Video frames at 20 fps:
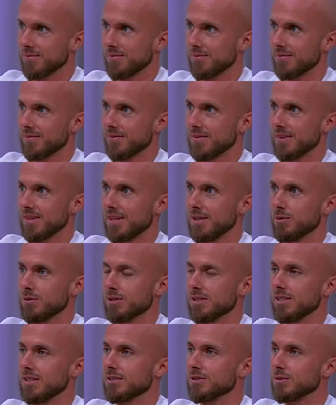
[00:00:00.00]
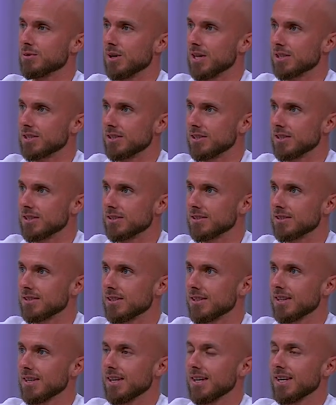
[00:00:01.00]
He was an insurrectionist.
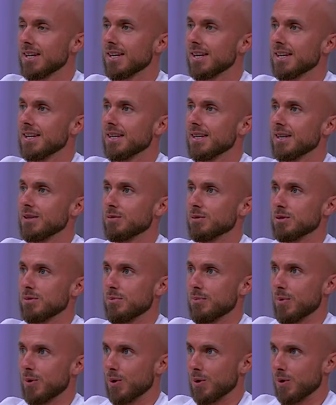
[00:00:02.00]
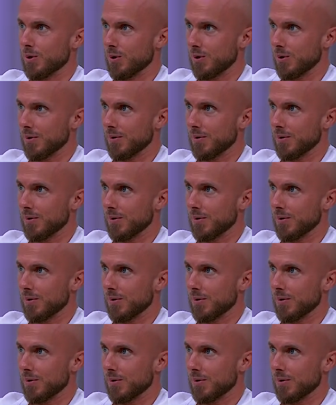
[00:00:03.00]
He was a murderer.